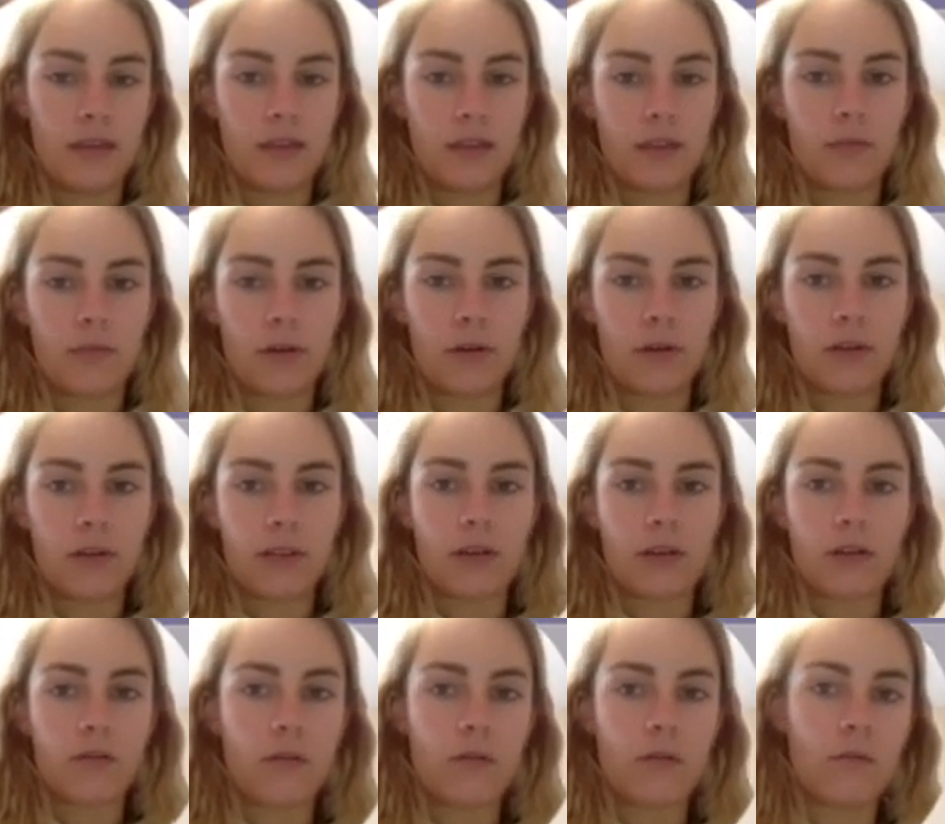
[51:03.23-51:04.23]
to the
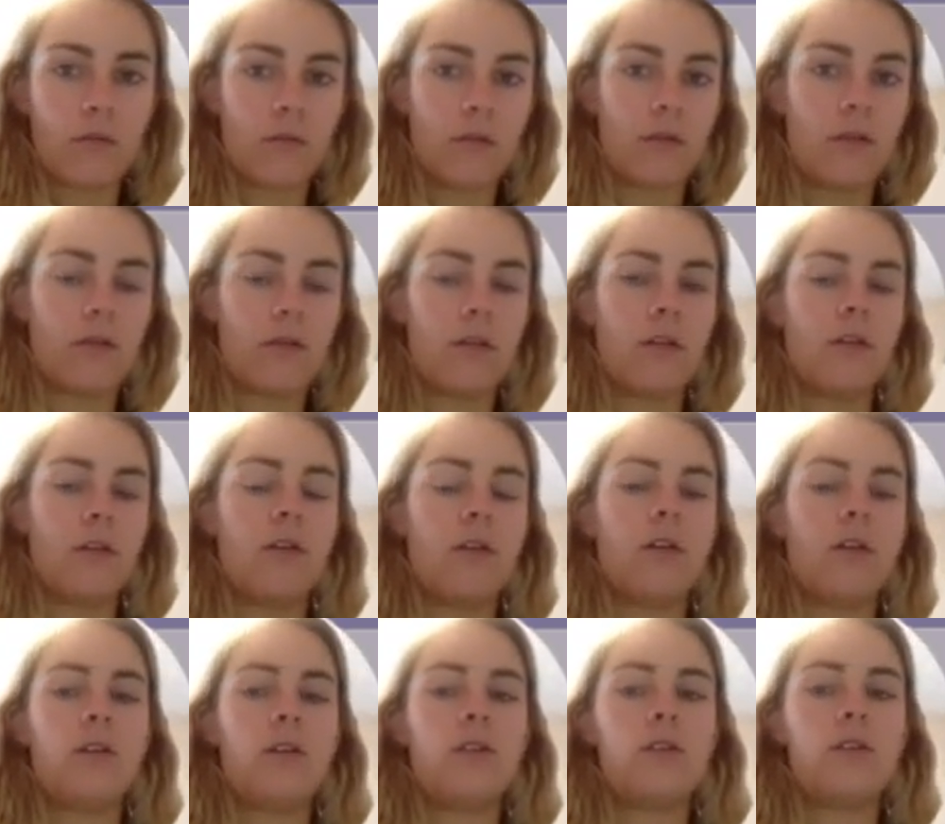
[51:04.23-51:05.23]
person or
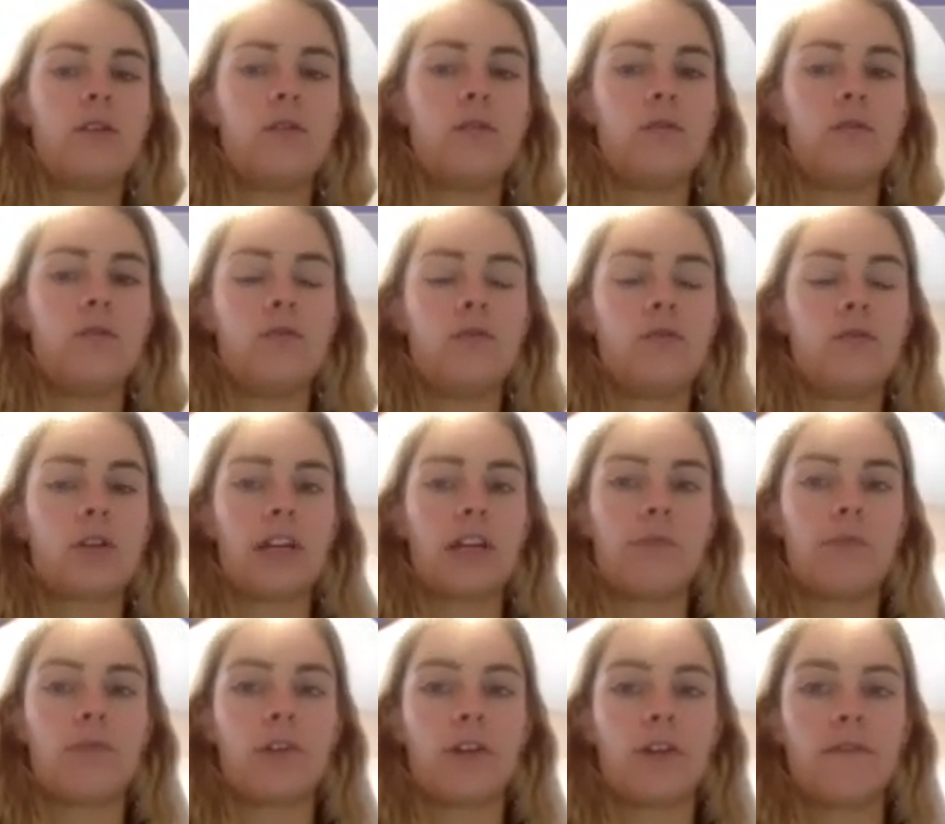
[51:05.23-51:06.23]
to try
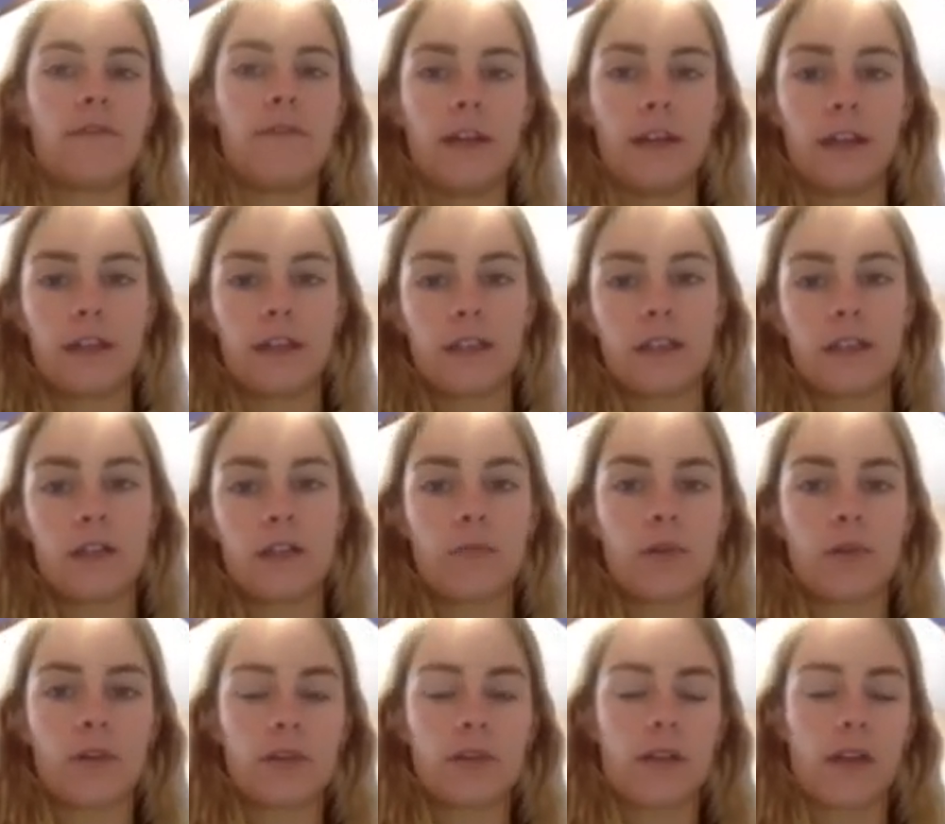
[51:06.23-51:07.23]
and bring feeling to the
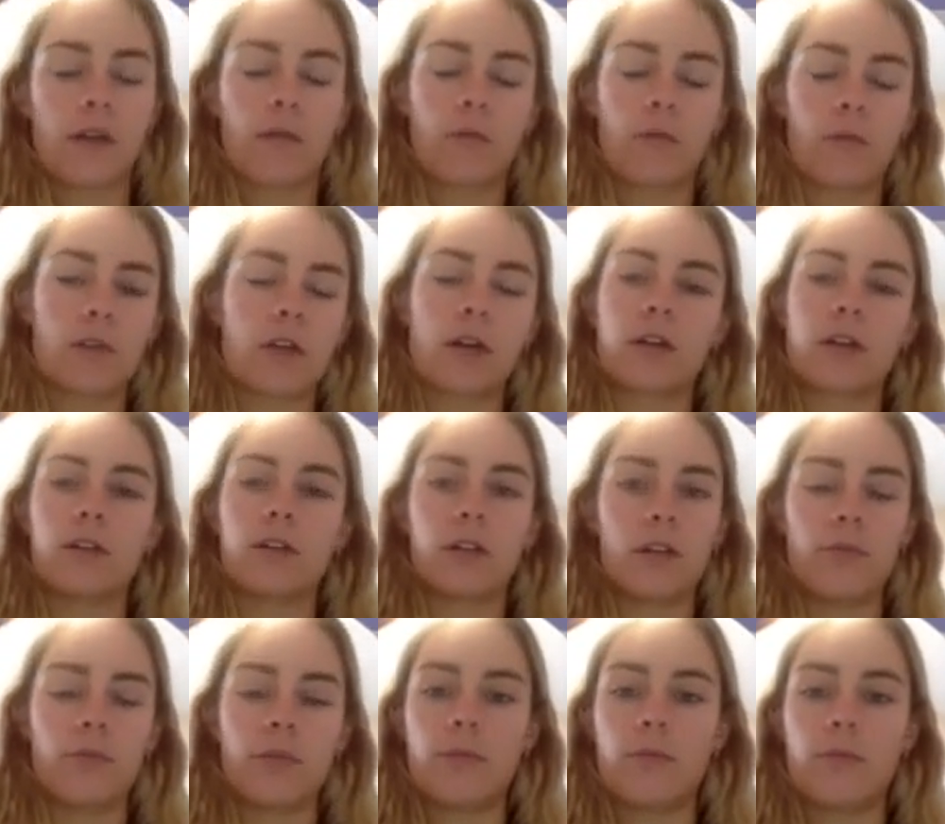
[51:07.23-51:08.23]
person. And we'll talk a
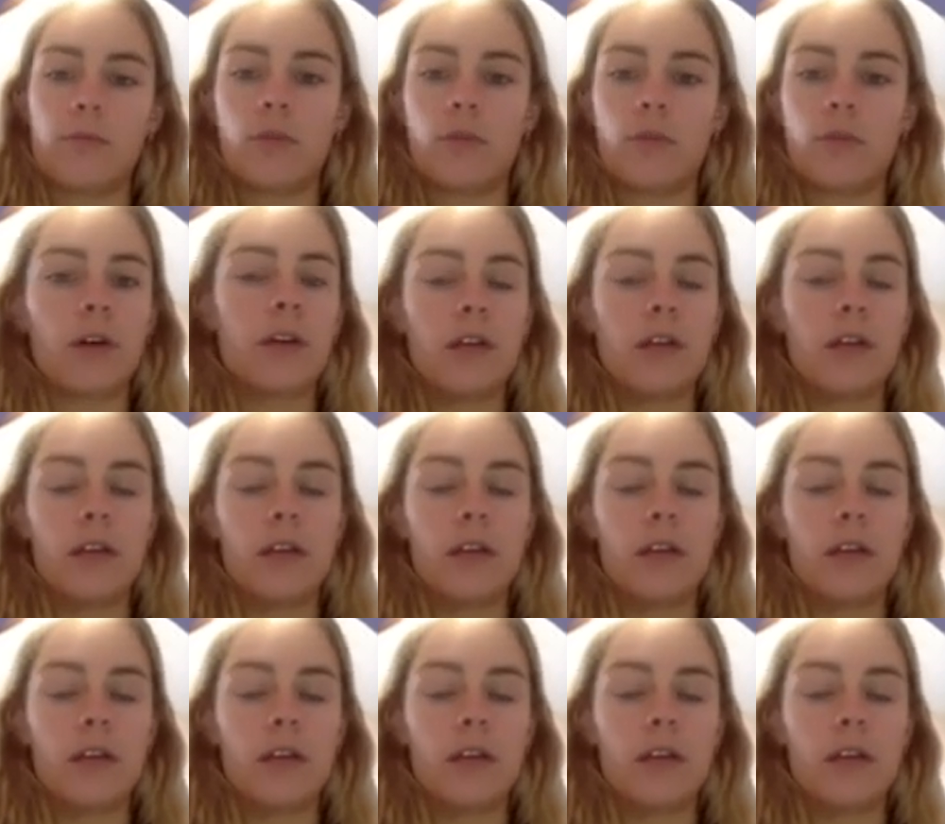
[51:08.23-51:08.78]
little bit more